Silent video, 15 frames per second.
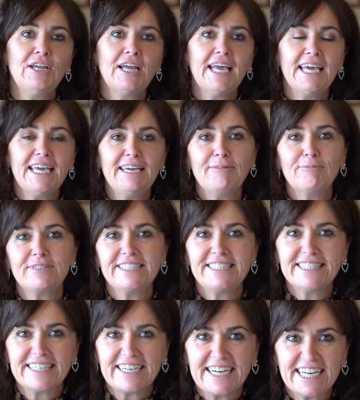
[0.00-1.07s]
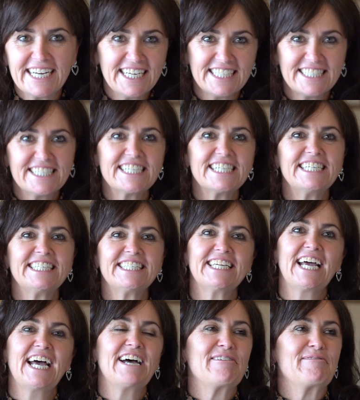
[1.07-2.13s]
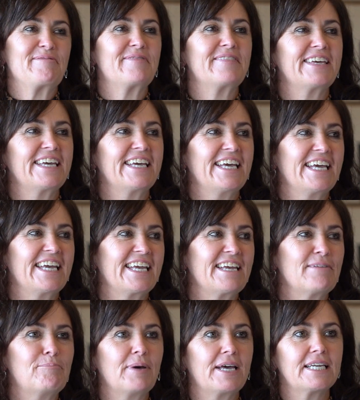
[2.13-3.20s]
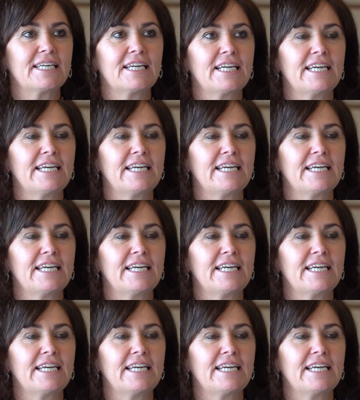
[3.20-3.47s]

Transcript: He would deny it, but